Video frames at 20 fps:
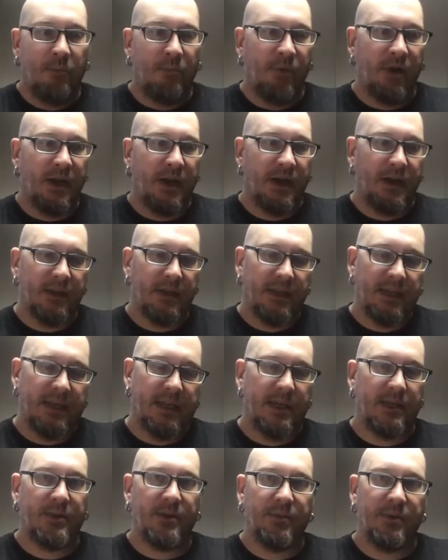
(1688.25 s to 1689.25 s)
But the
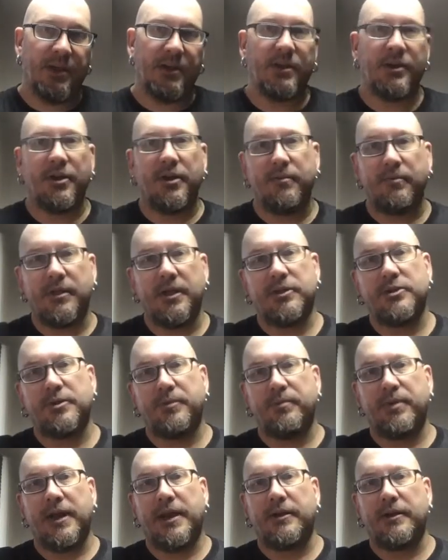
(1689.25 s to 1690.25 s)
key to being a good miniature
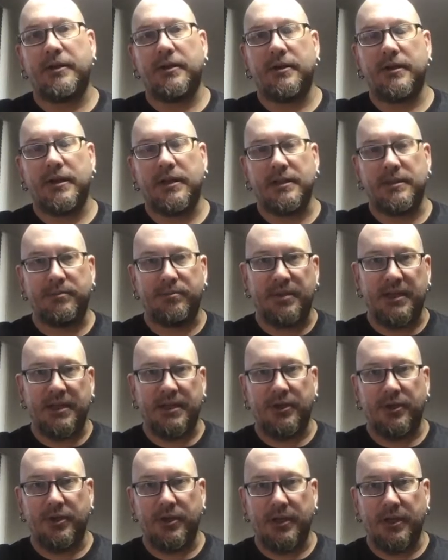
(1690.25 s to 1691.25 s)
painter is be a
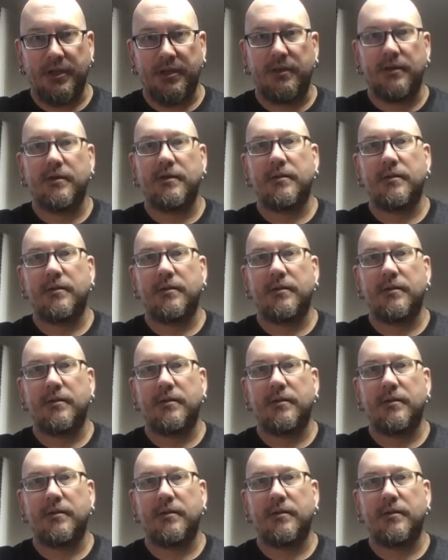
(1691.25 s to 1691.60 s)
good